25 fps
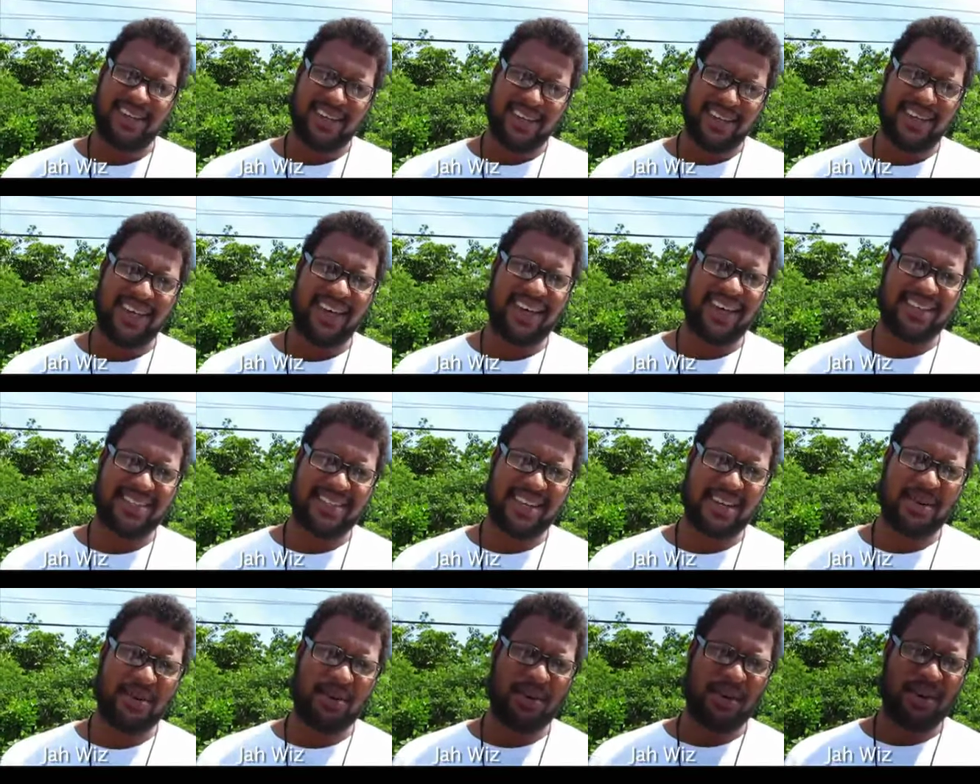Yeah, it's
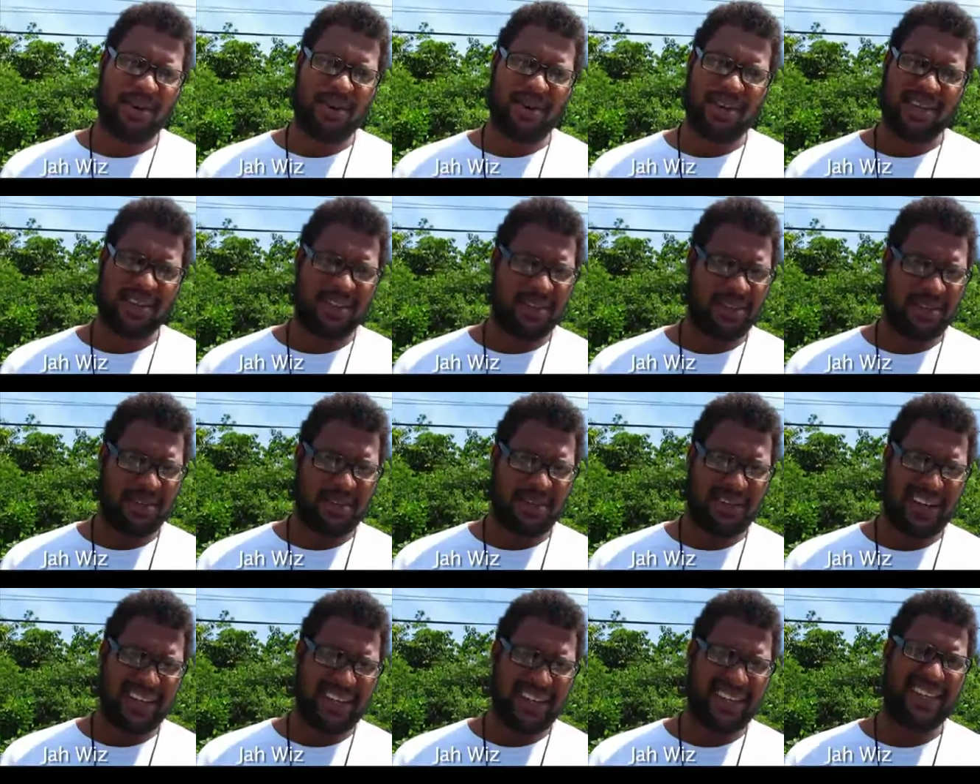a good look. You don't
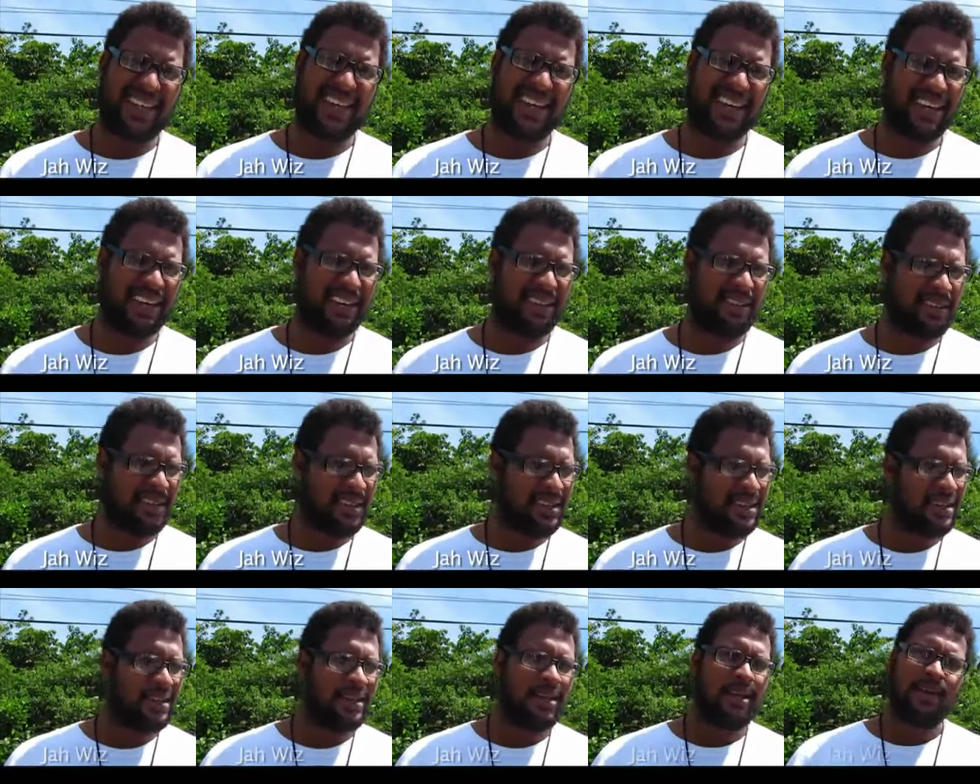know at it again.
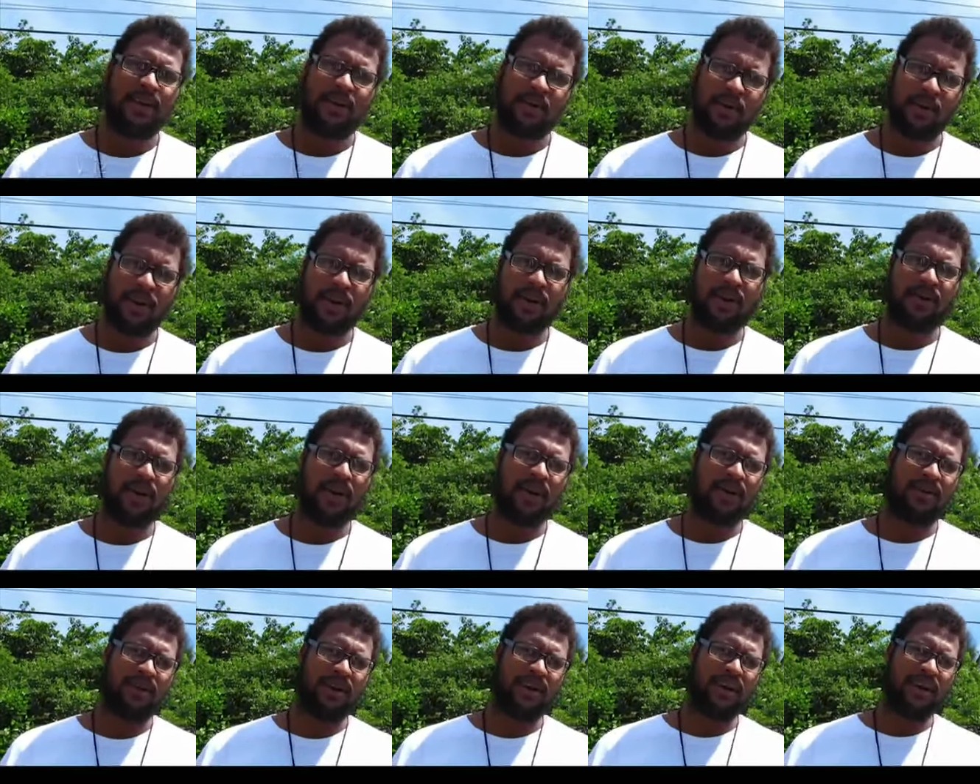Work
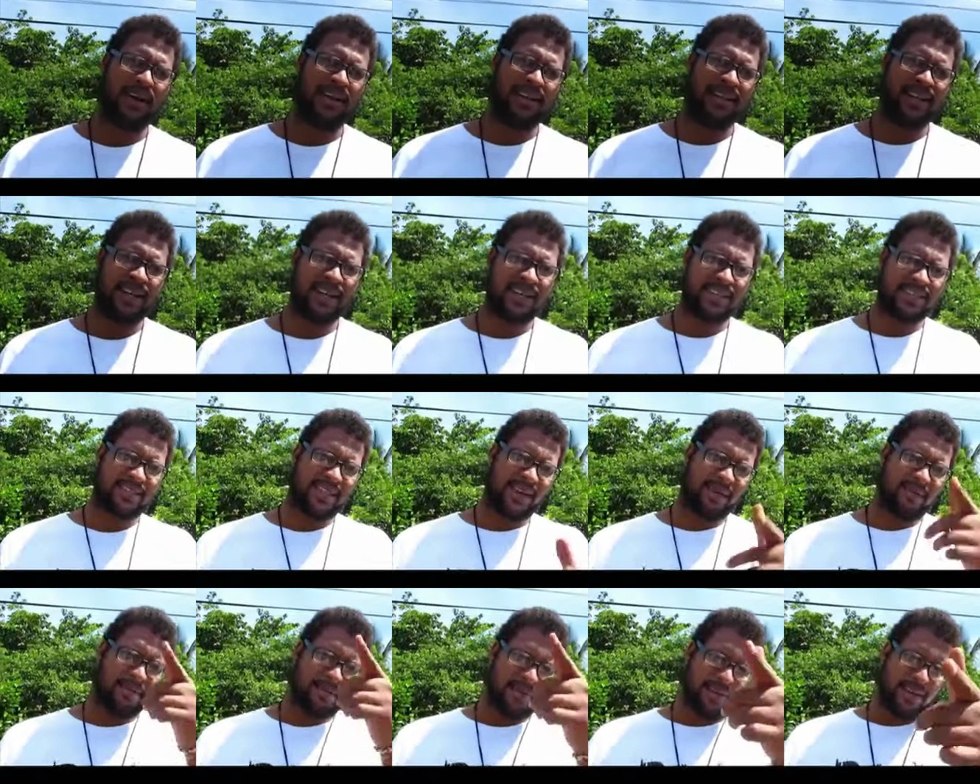where I work and non
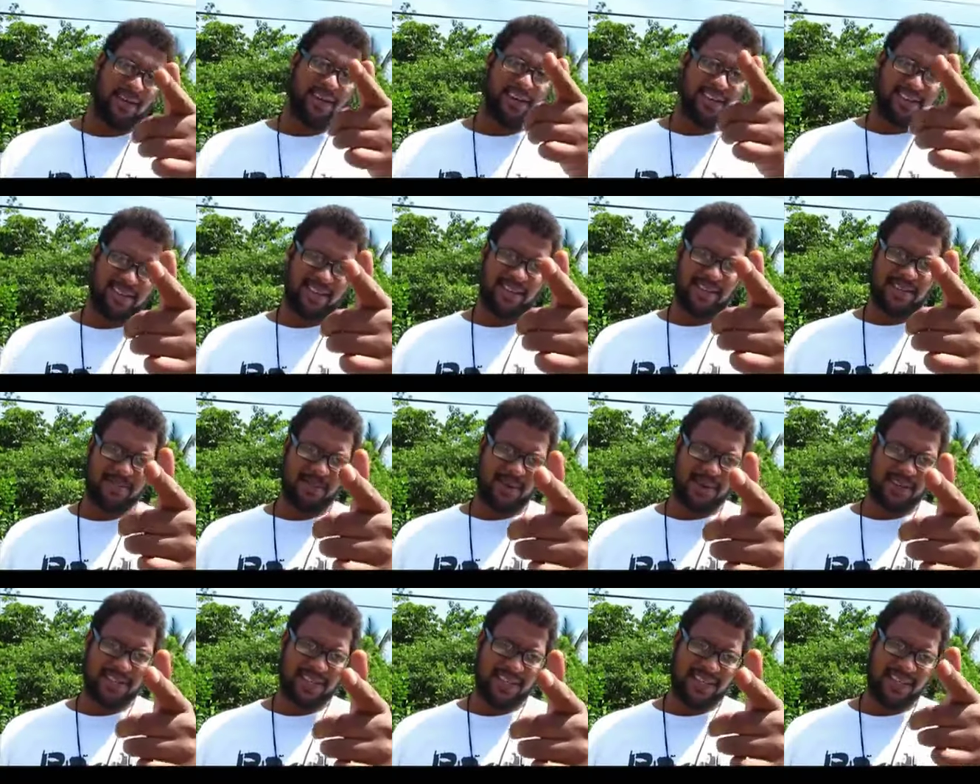stop. Just
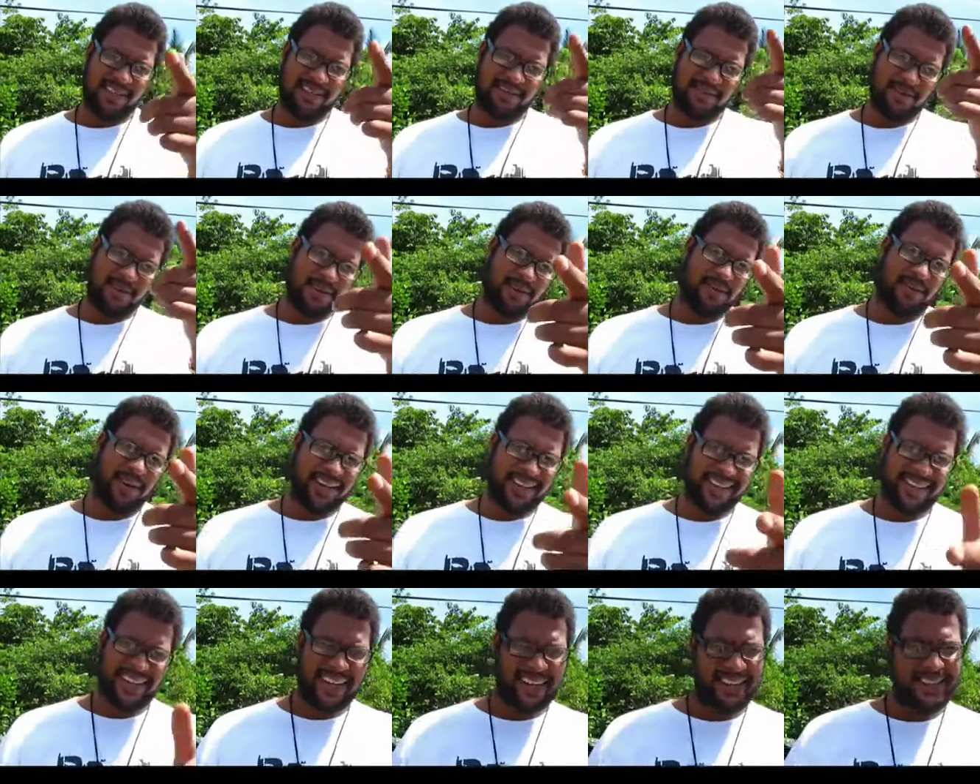watch TV.
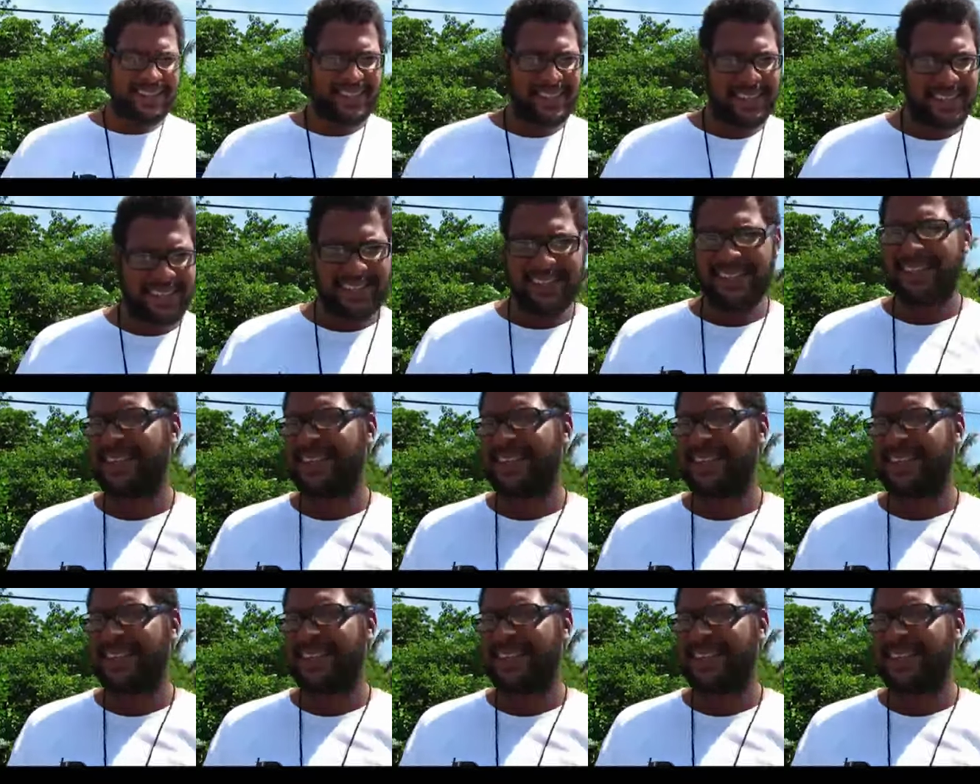Watch Jim Screechie.